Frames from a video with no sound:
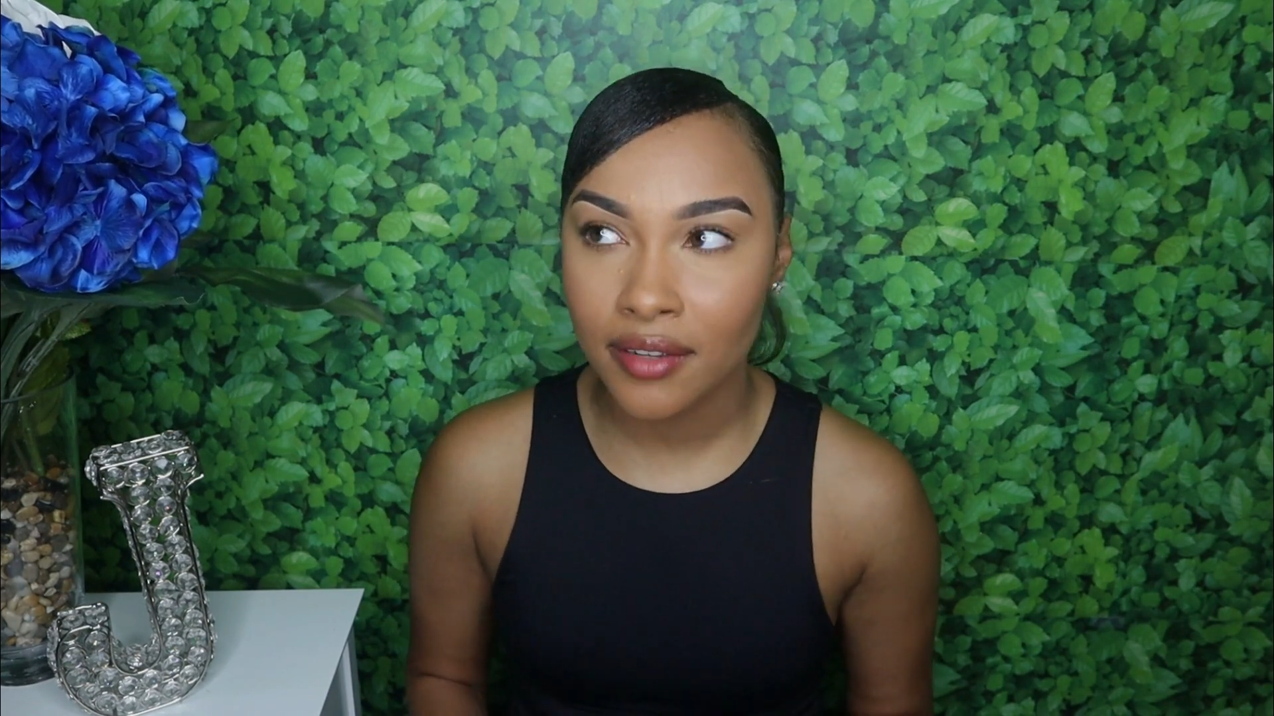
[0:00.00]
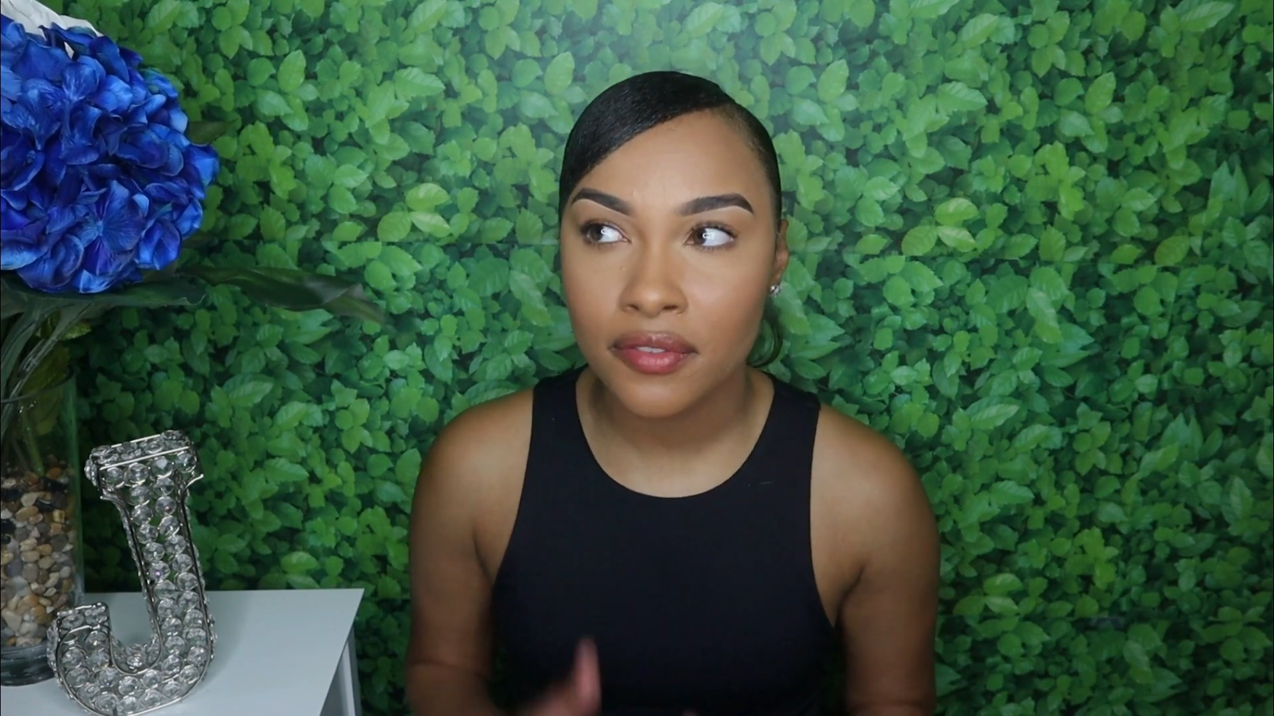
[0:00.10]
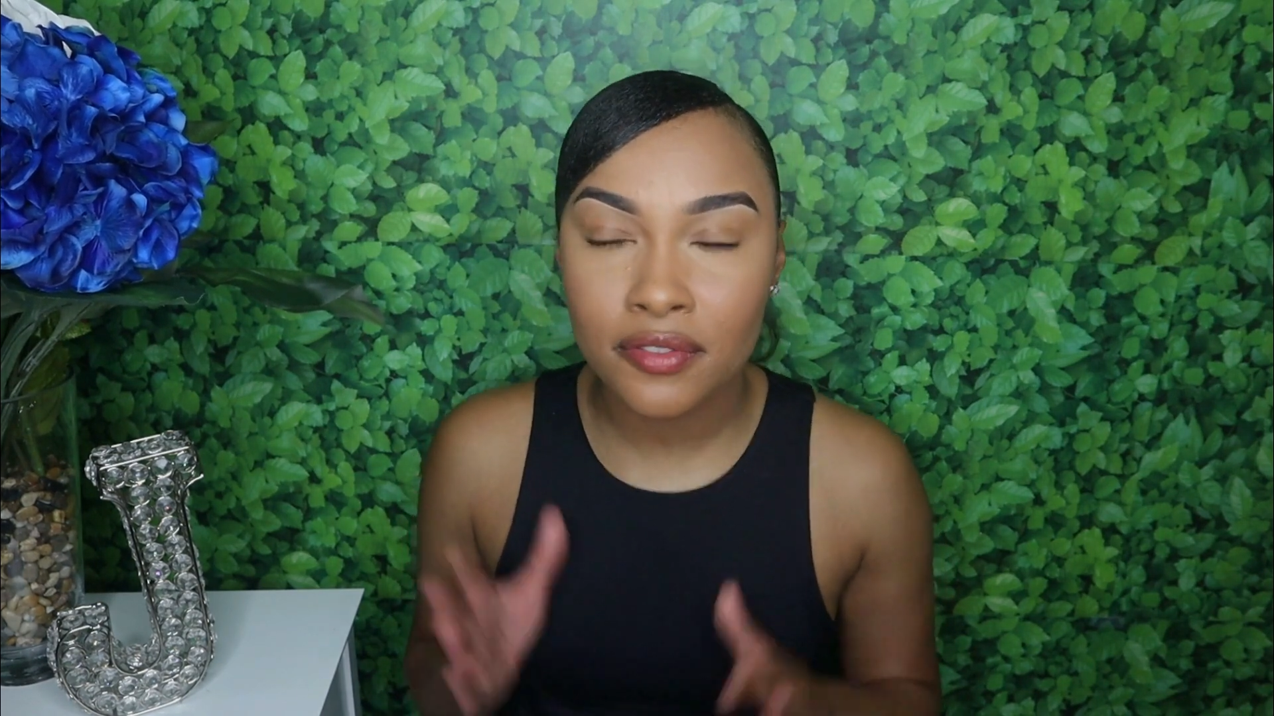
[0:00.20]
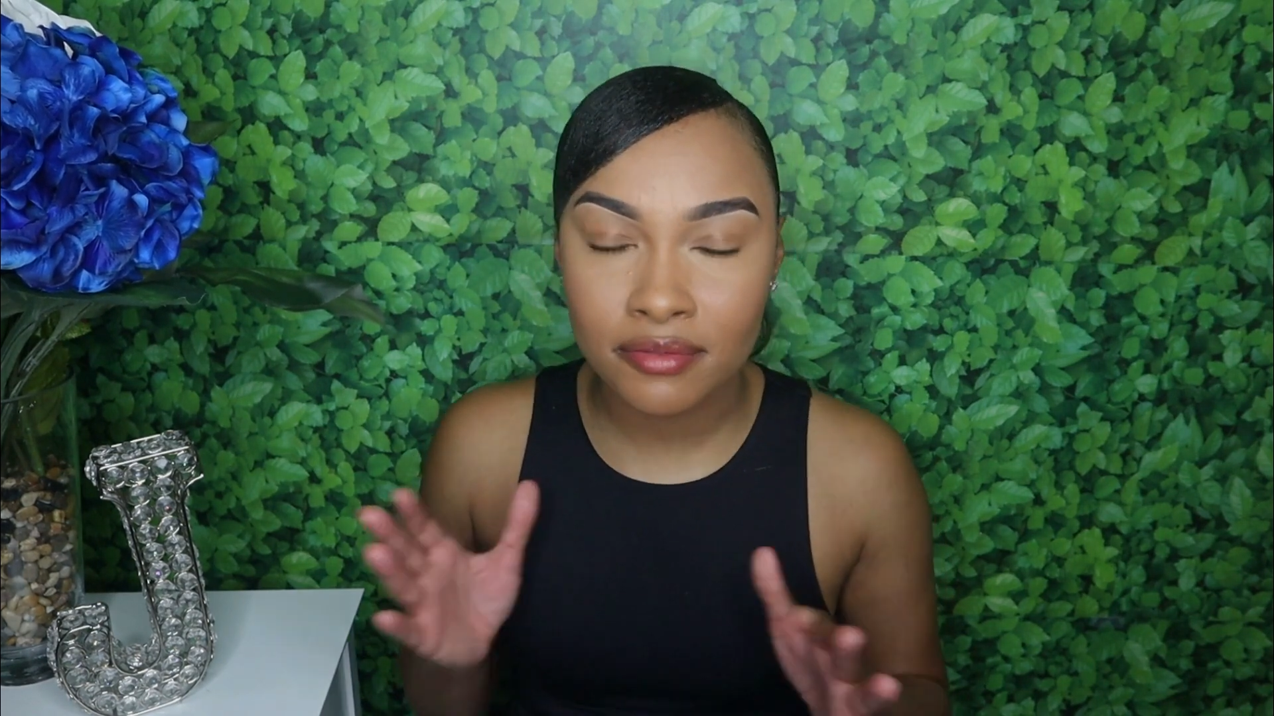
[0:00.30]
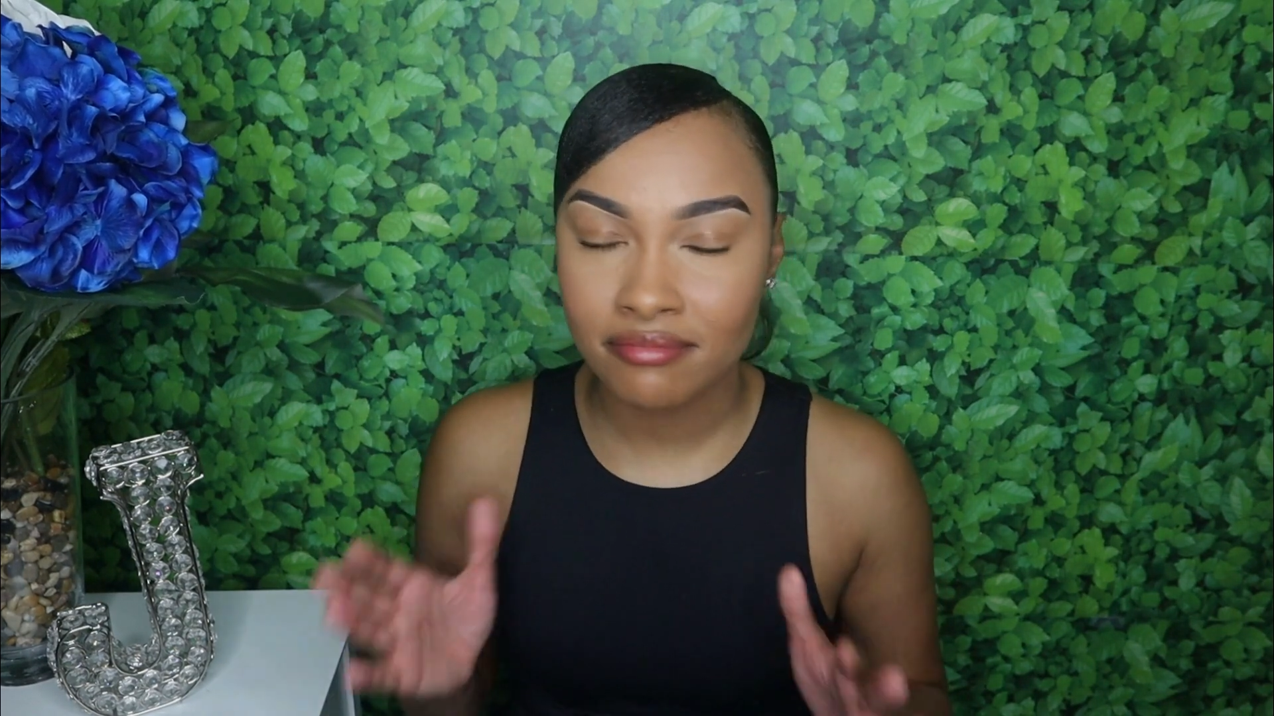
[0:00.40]
If
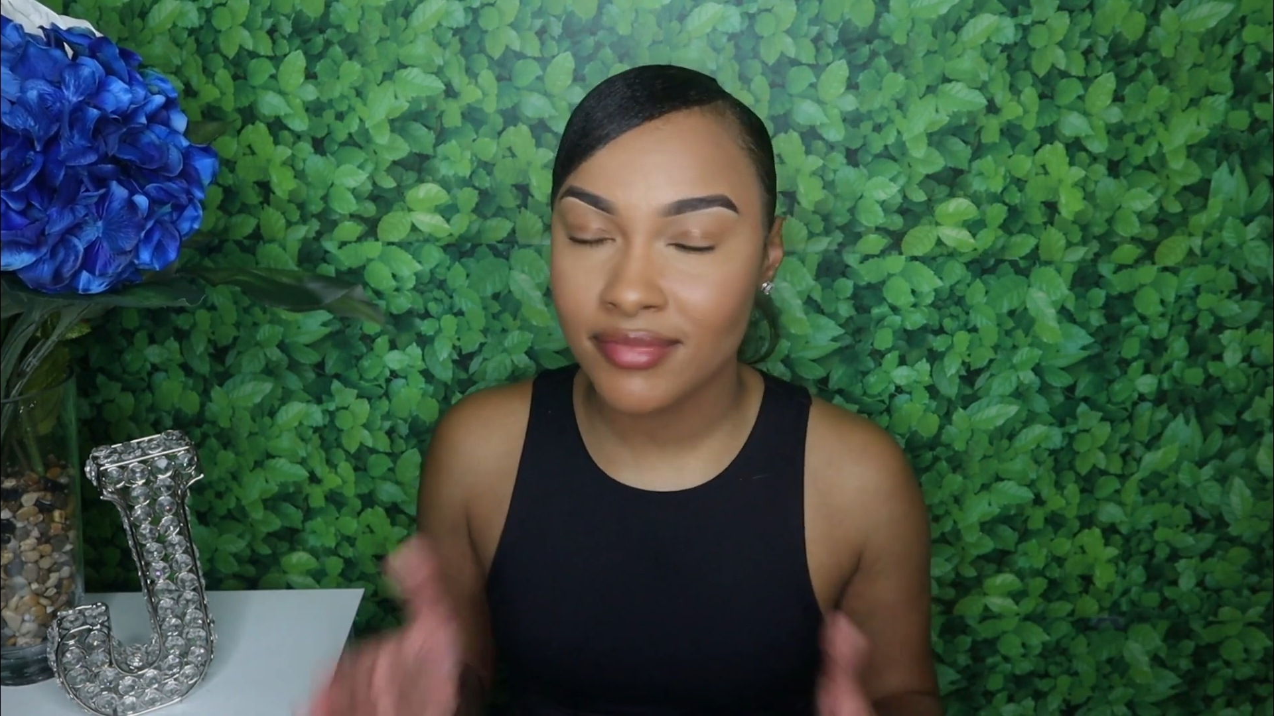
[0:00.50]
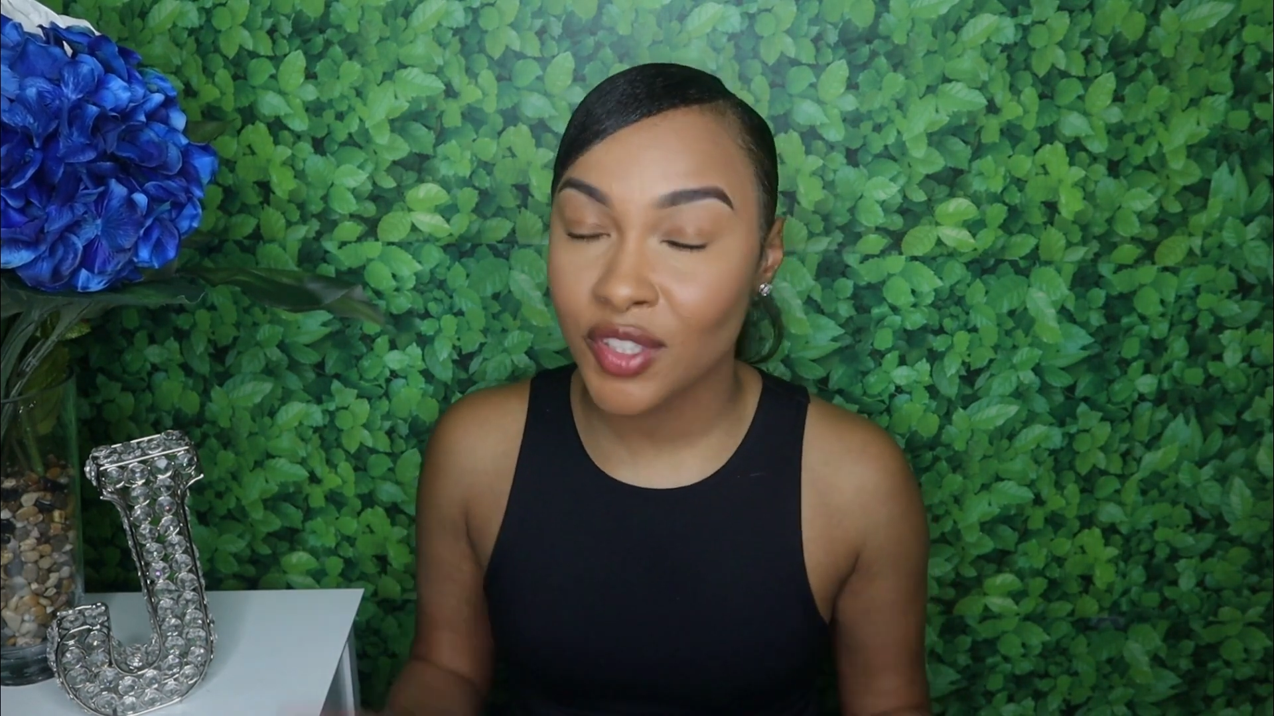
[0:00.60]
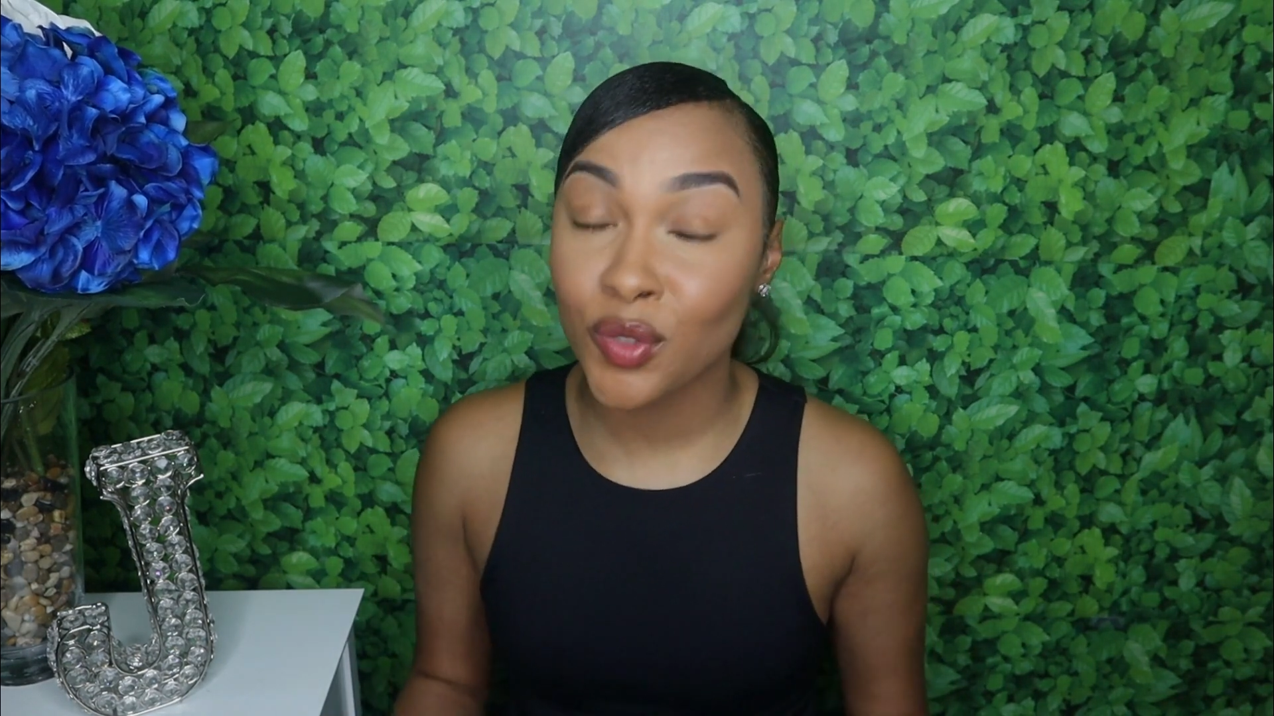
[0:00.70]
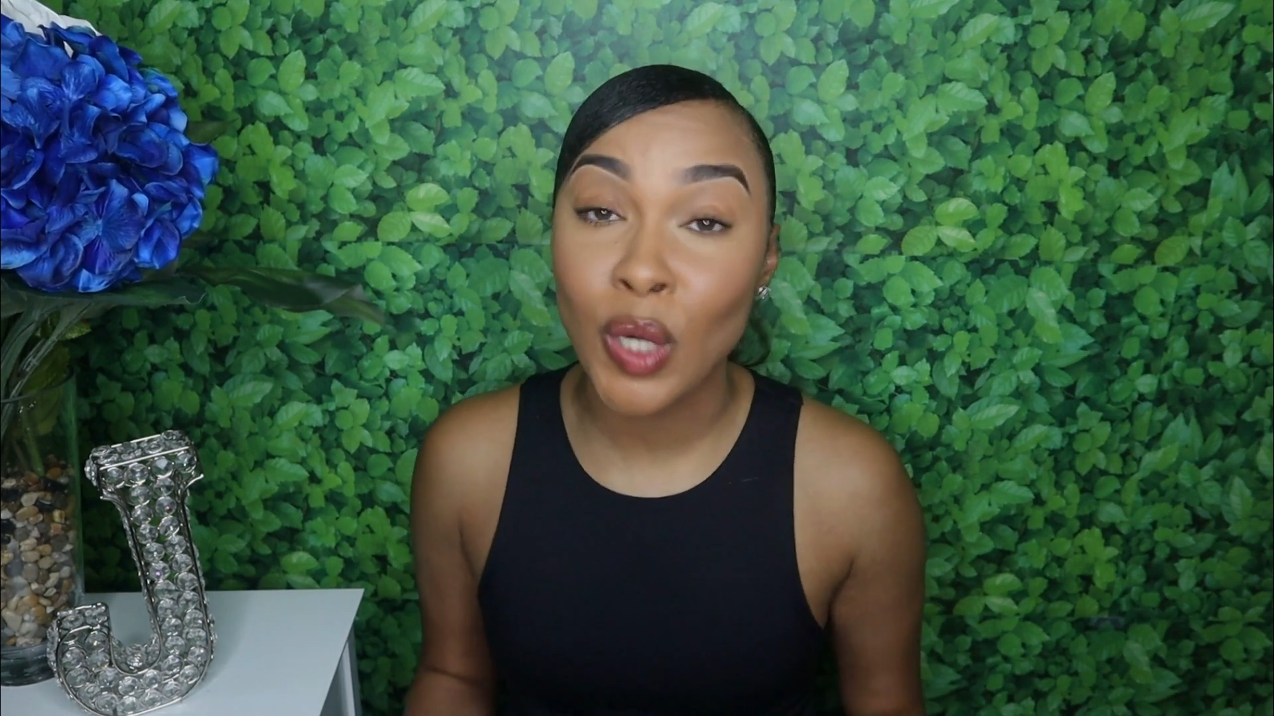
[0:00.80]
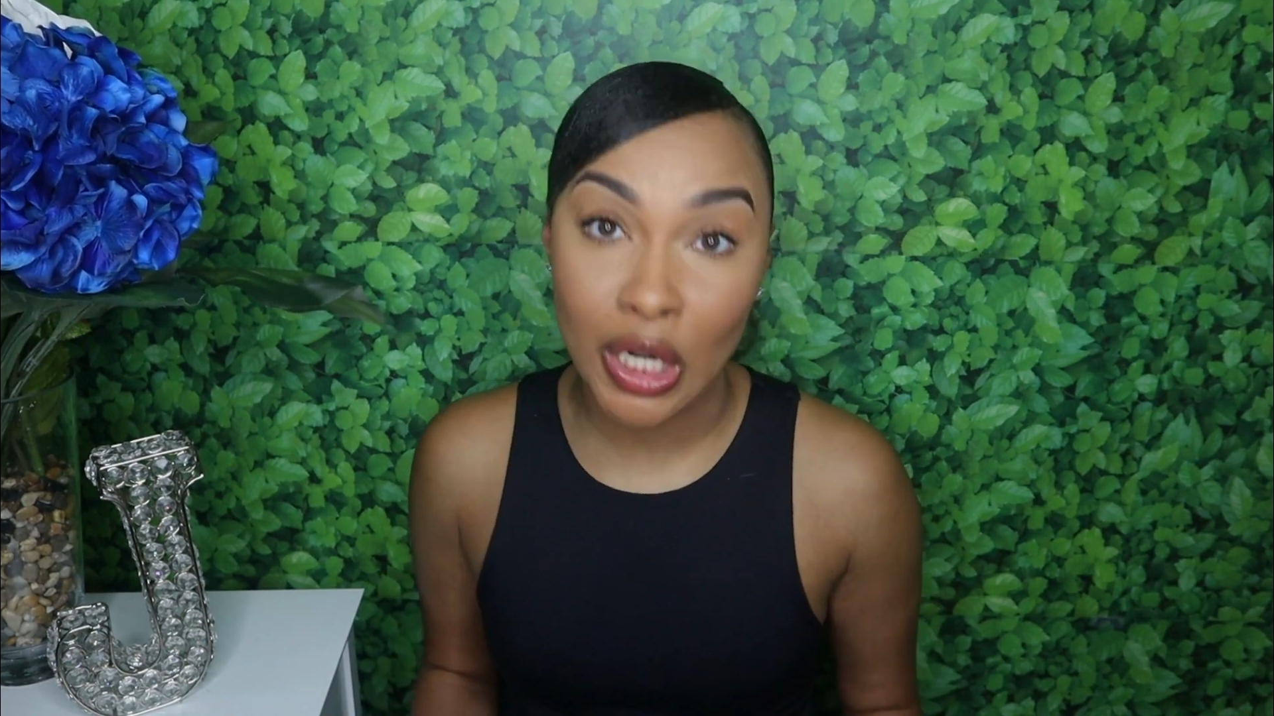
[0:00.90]
you